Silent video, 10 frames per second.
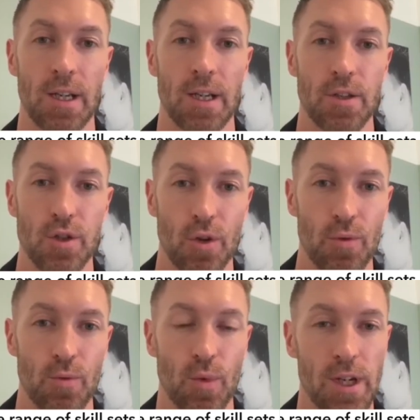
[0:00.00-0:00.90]

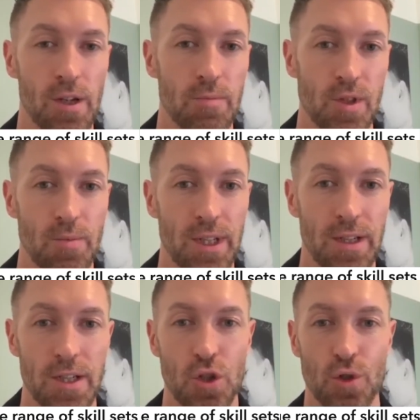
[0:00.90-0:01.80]
So when it comes to being a
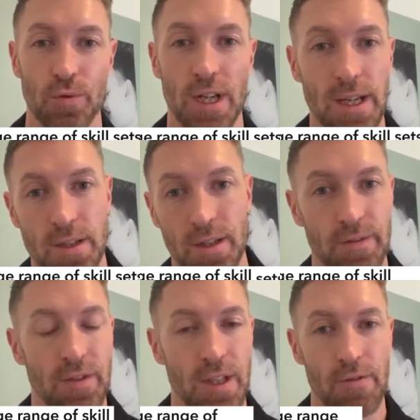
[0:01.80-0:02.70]
digital native,
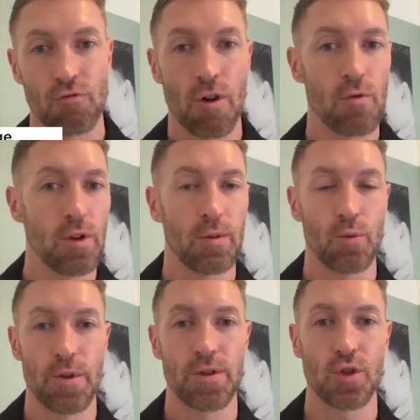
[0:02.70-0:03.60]
they've grown up
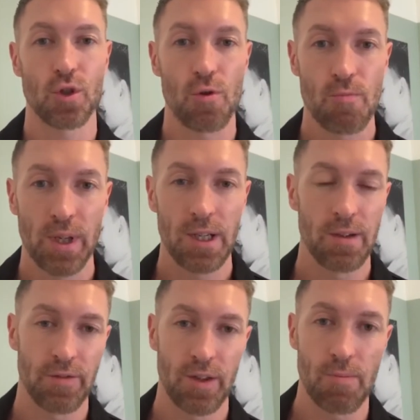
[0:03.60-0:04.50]
with so many
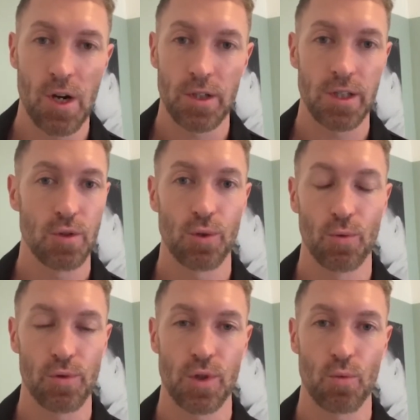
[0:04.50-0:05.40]
of the marketing
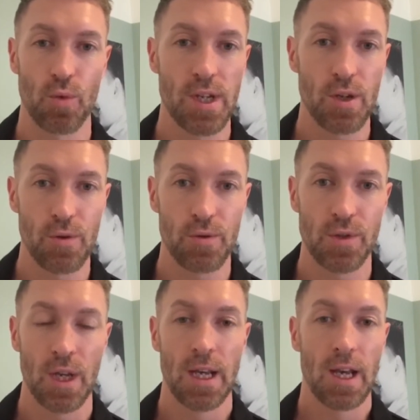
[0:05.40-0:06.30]
tools that we use,
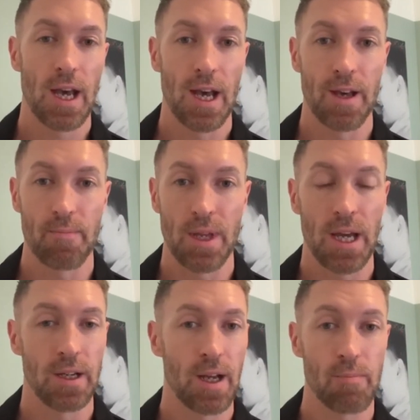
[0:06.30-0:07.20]

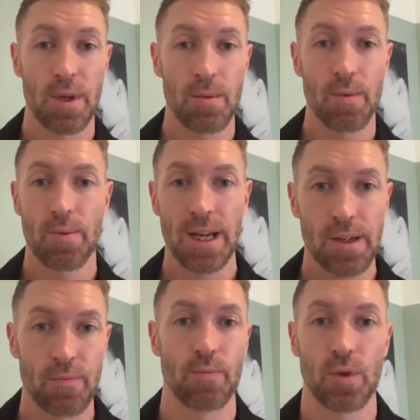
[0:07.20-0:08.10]
and people are paid
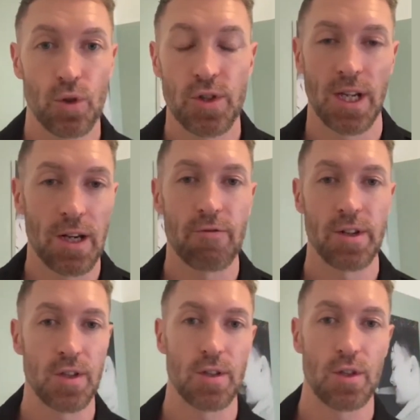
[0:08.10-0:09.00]
good
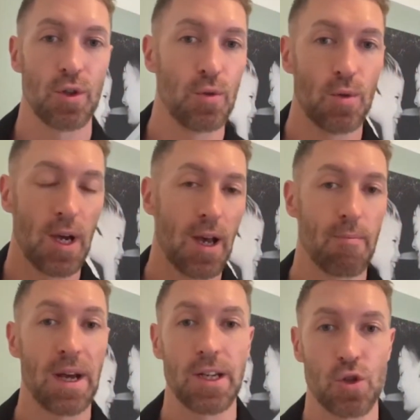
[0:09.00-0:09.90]
salaries to
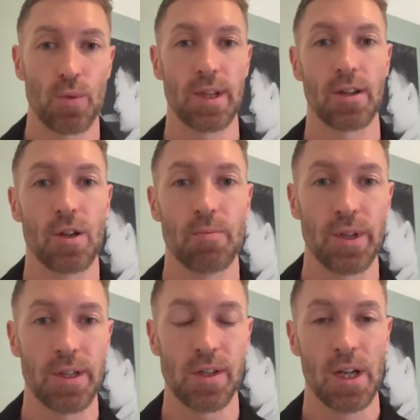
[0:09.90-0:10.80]
manage within companies.